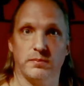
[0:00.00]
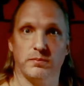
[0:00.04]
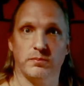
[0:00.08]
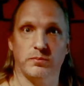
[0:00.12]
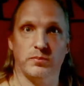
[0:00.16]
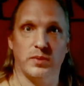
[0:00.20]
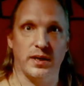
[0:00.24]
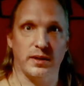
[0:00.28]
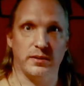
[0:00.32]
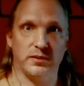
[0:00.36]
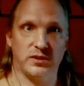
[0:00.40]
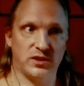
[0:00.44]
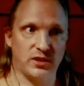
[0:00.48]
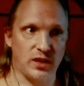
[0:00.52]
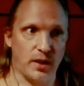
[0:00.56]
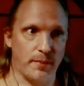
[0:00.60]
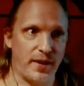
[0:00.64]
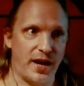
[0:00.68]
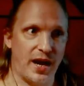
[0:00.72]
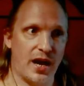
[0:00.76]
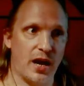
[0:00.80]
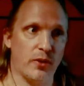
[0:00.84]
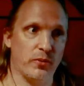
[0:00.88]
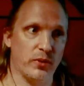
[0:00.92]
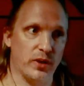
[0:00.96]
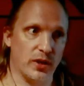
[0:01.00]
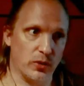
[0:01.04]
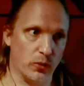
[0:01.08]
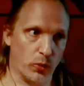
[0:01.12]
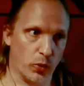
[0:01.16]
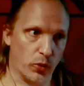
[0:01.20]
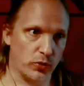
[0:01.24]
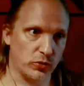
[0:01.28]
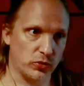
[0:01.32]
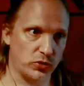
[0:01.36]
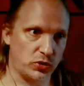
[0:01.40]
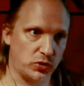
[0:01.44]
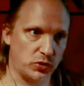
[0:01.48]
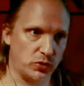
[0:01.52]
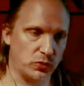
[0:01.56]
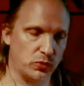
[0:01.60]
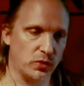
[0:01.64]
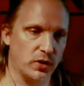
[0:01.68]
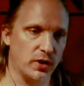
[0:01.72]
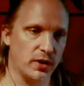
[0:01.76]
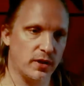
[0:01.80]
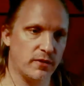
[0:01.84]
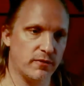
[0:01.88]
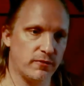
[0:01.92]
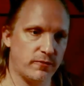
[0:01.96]
but somehow, in order to
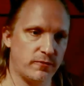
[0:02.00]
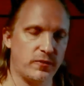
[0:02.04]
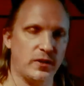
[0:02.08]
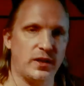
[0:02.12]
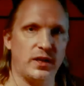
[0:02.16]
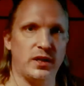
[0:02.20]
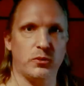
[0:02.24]
fit